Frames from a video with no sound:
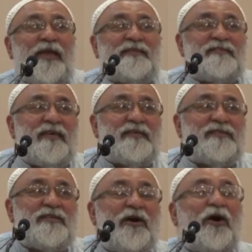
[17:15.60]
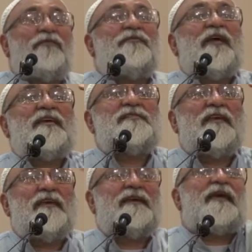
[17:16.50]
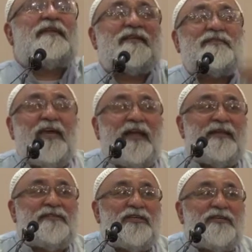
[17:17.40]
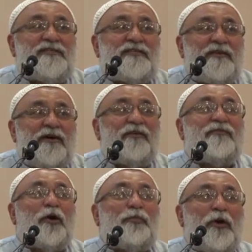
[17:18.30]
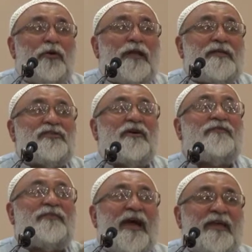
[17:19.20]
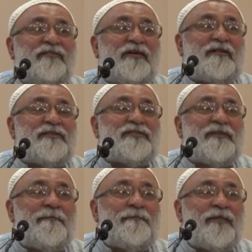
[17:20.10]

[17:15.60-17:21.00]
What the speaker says: places, of facing greater challenges of opponents, of rivals,